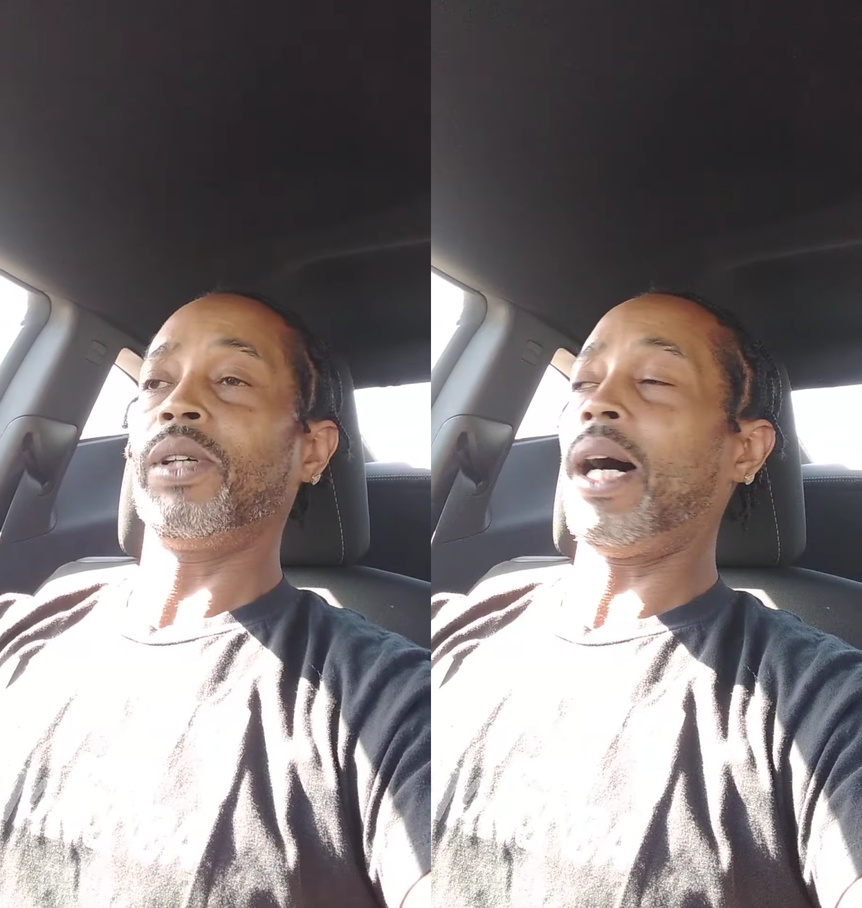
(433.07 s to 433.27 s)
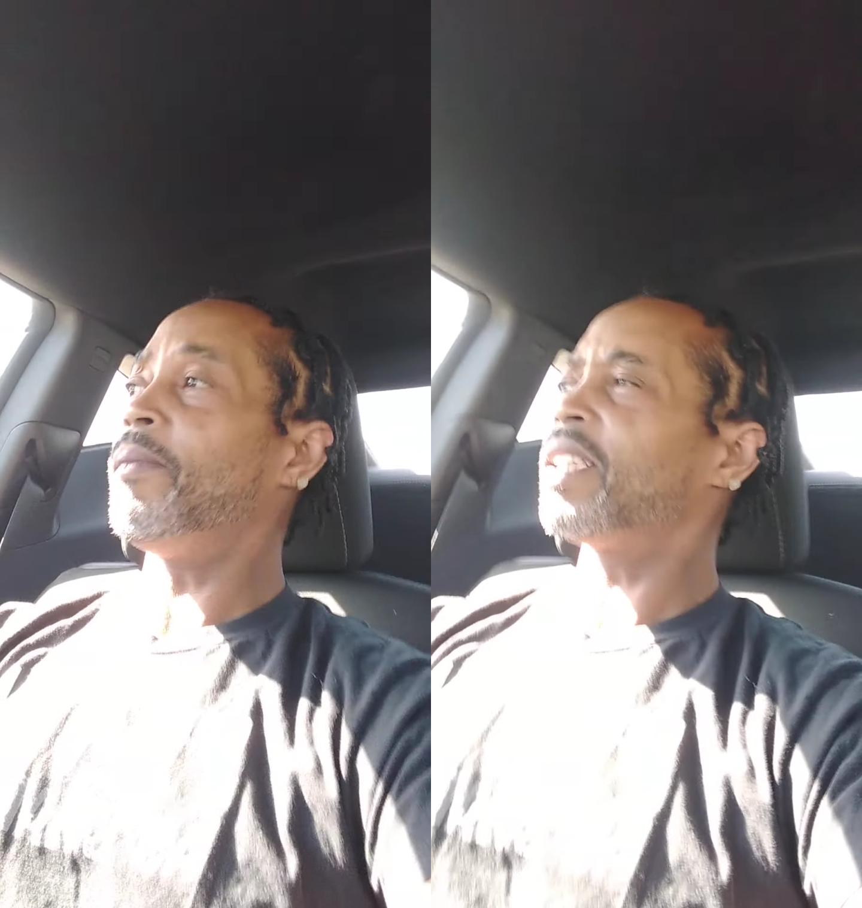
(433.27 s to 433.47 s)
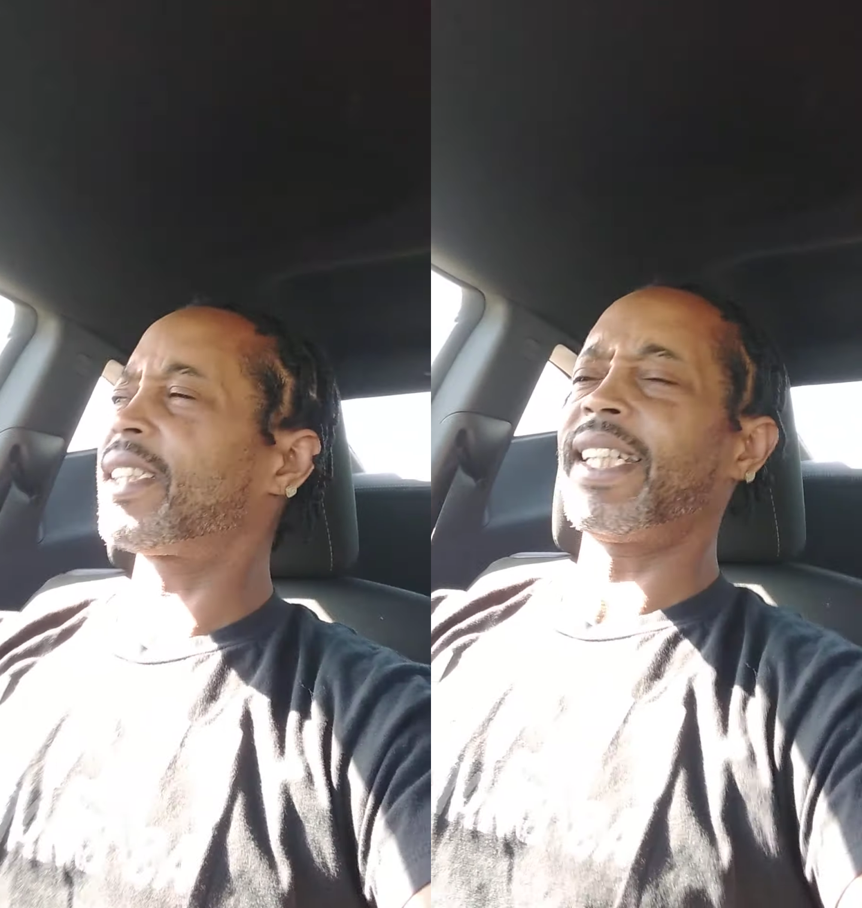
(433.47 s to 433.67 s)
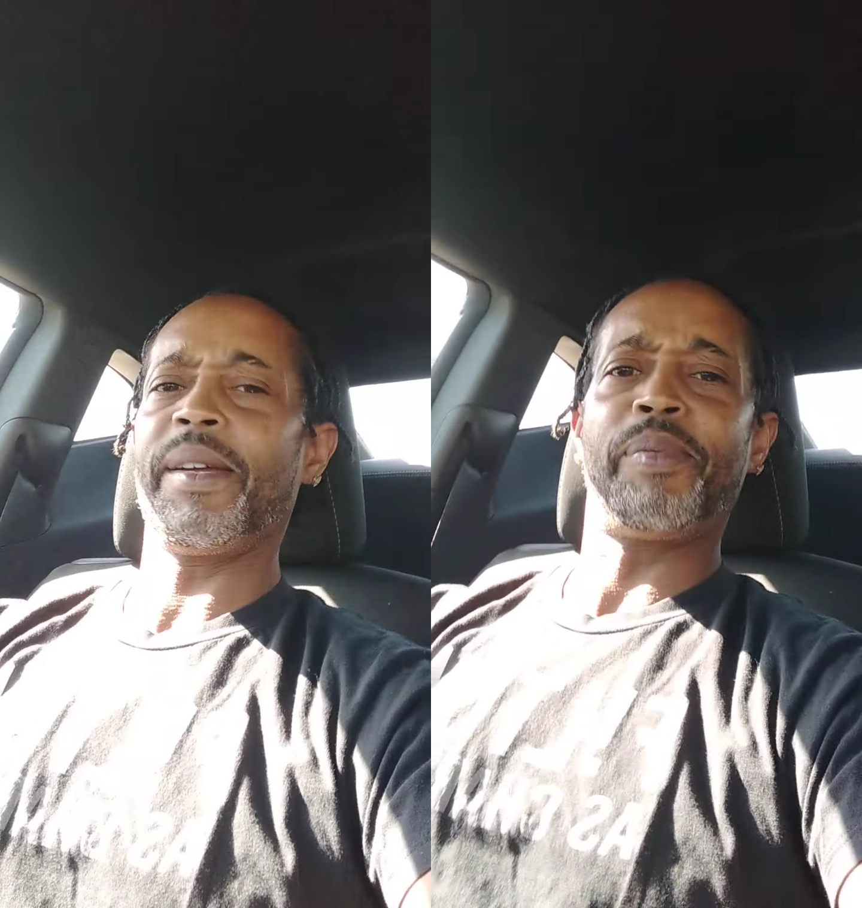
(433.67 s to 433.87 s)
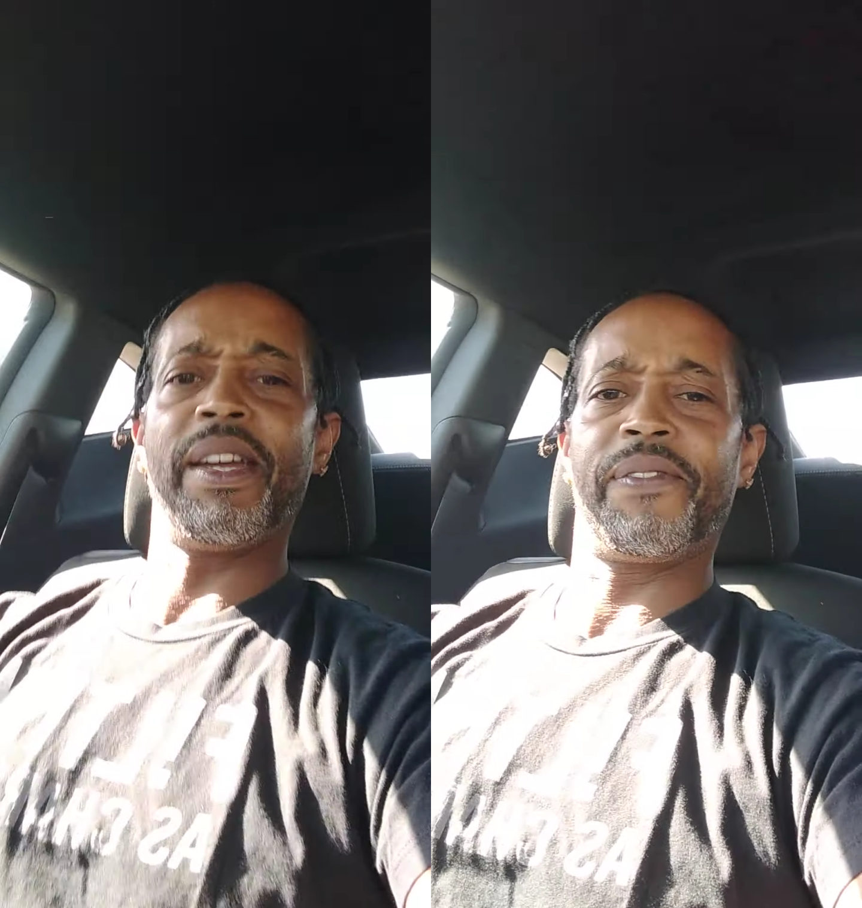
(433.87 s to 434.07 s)
How much did they
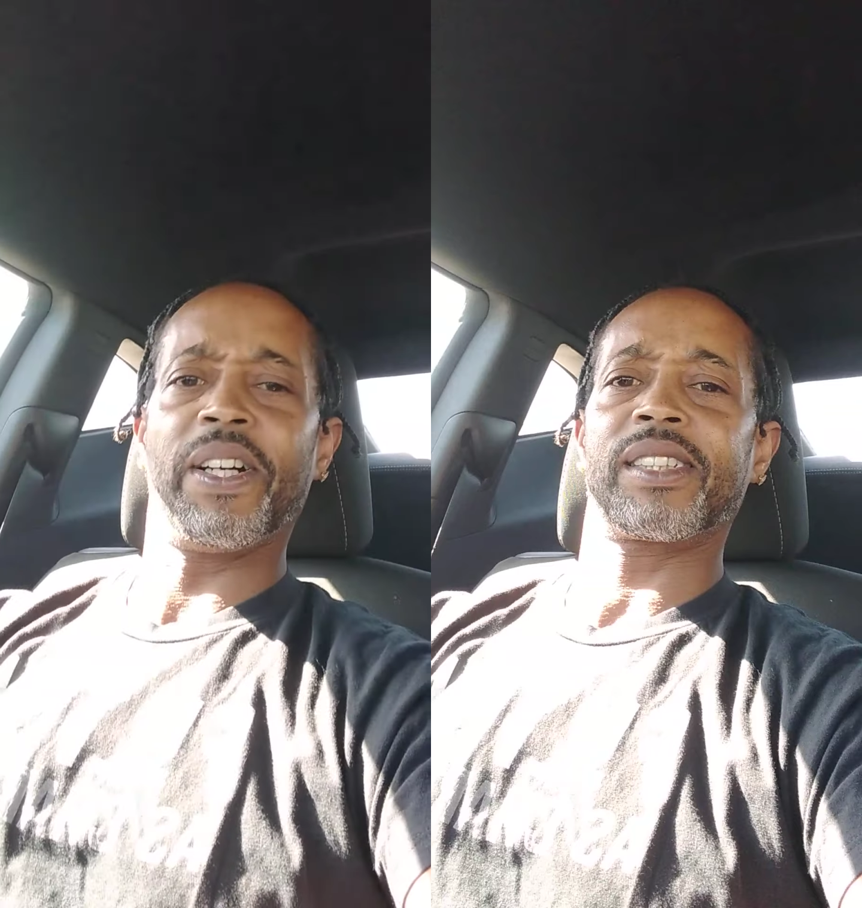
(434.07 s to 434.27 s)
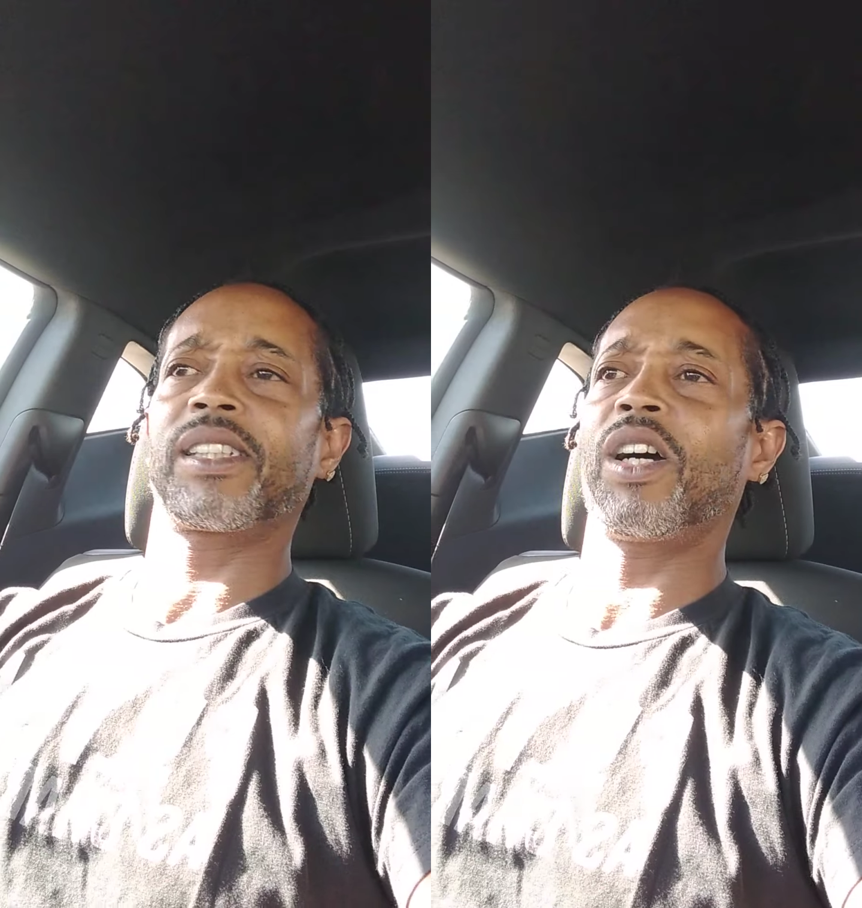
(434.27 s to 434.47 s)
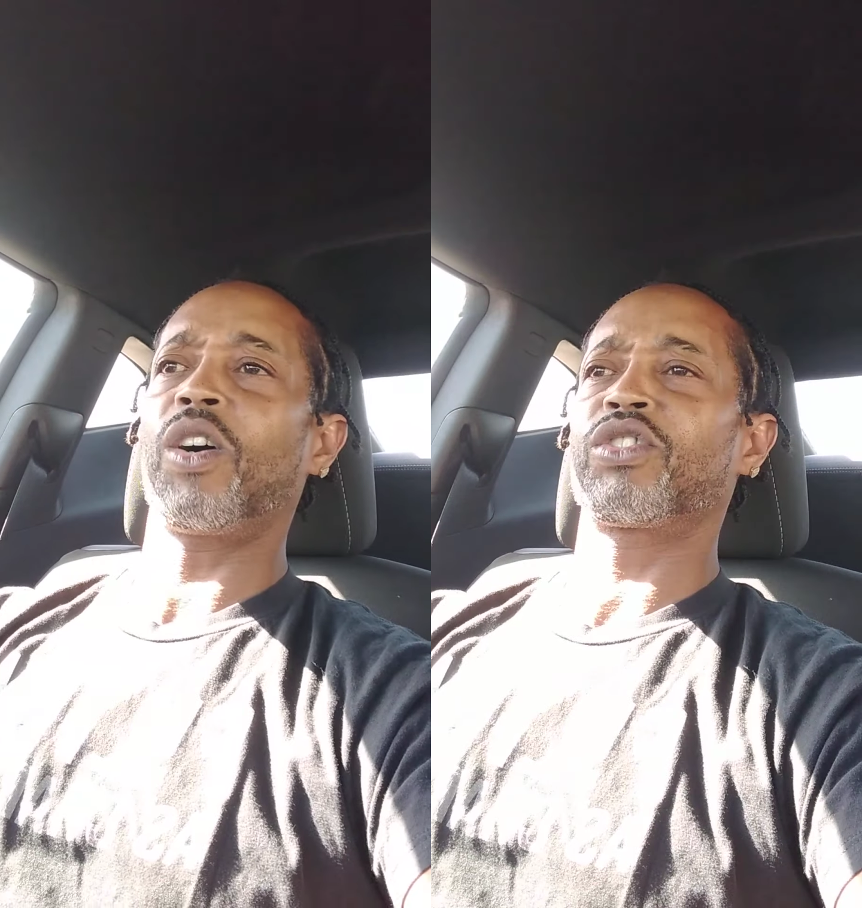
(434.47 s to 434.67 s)
pay for us to go